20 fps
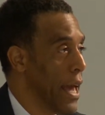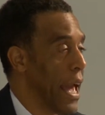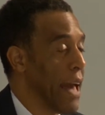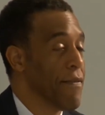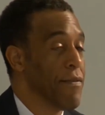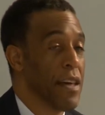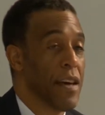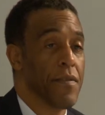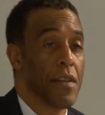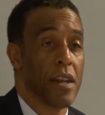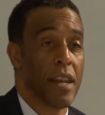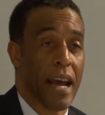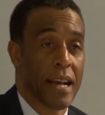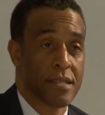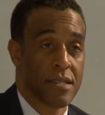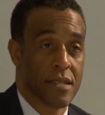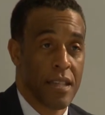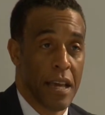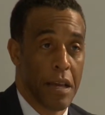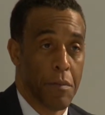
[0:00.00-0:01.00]
And then the
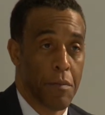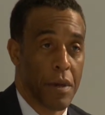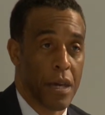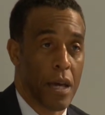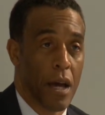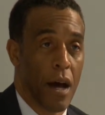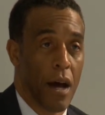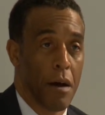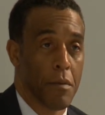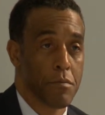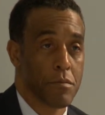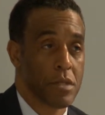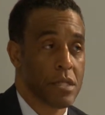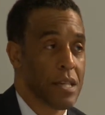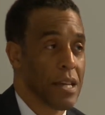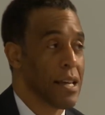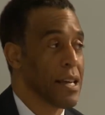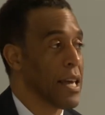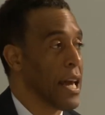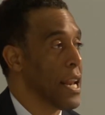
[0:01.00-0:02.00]
next thing becomes
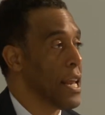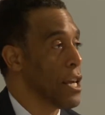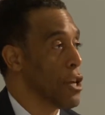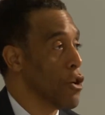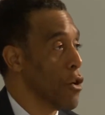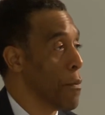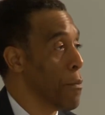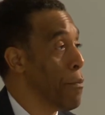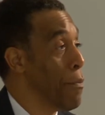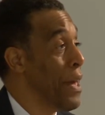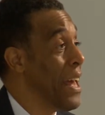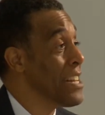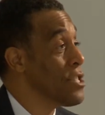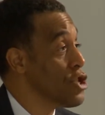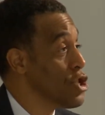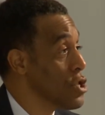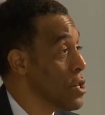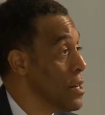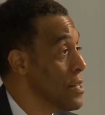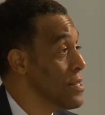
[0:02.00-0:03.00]
getting your
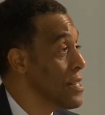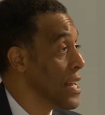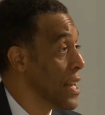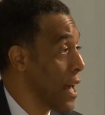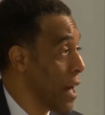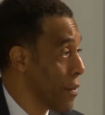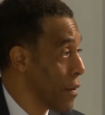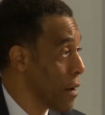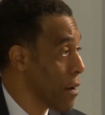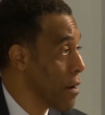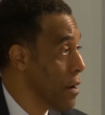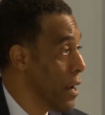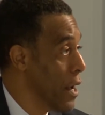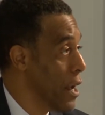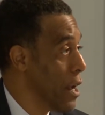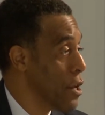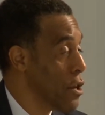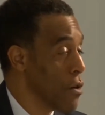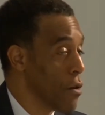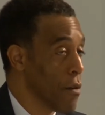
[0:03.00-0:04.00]
pitch together,
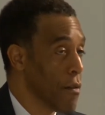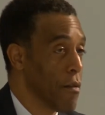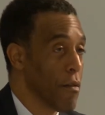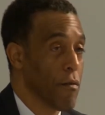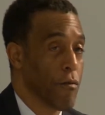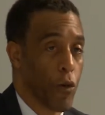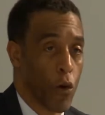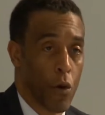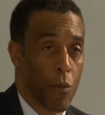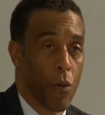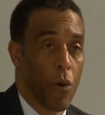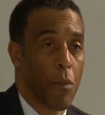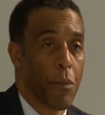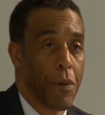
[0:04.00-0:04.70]
your verbal